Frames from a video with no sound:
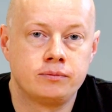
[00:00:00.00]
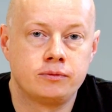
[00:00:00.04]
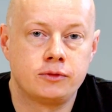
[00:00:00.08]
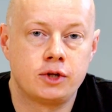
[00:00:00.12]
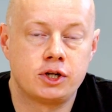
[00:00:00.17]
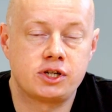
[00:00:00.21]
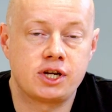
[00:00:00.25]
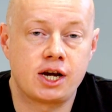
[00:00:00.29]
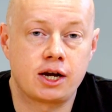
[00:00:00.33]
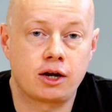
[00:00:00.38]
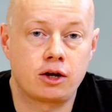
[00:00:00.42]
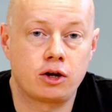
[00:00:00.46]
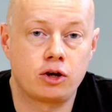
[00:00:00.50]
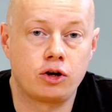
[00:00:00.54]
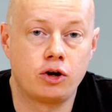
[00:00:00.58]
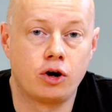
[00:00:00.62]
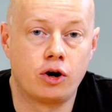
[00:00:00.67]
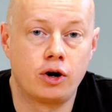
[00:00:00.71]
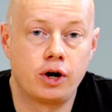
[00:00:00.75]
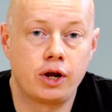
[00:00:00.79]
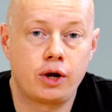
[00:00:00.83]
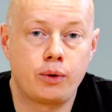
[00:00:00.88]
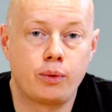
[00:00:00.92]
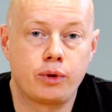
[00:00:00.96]
They're
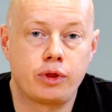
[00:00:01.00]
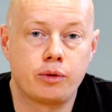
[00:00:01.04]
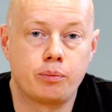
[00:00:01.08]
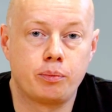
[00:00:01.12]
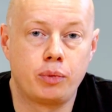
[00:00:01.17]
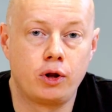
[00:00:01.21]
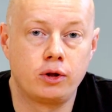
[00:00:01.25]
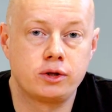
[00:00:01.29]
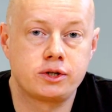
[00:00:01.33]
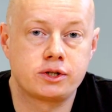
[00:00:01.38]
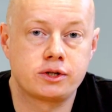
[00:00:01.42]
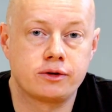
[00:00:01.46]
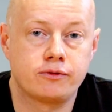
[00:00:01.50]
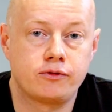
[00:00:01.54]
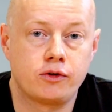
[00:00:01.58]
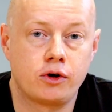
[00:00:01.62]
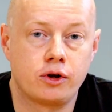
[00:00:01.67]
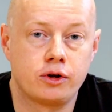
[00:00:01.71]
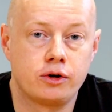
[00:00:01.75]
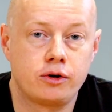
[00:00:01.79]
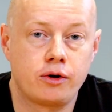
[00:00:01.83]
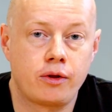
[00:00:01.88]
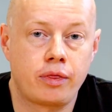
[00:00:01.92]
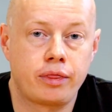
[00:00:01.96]
tachycardic with a pulse of
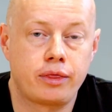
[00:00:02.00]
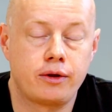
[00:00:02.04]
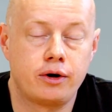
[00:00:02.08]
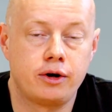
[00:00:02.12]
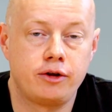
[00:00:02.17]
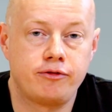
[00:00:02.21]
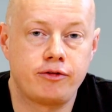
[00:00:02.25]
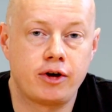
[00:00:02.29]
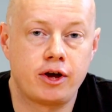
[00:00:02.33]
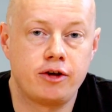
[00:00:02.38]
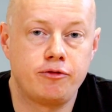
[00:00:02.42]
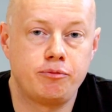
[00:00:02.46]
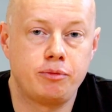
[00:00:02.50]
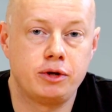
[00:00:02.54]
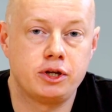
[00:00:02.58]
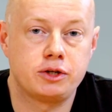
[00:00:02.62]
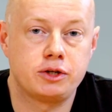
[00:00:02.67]
135